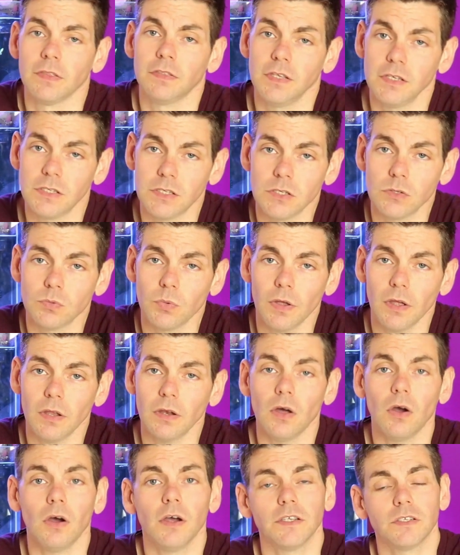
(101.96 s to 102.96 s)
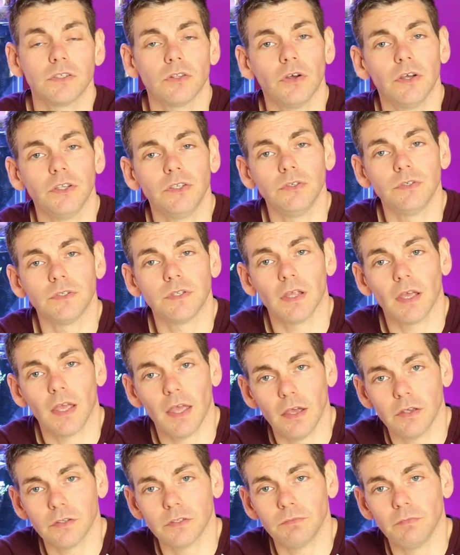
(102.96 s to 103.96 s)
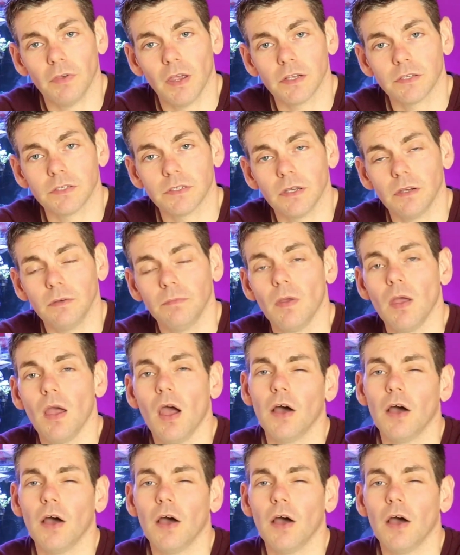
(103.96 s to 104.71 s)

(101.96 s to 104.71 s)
This is when I started using a calcium reactor.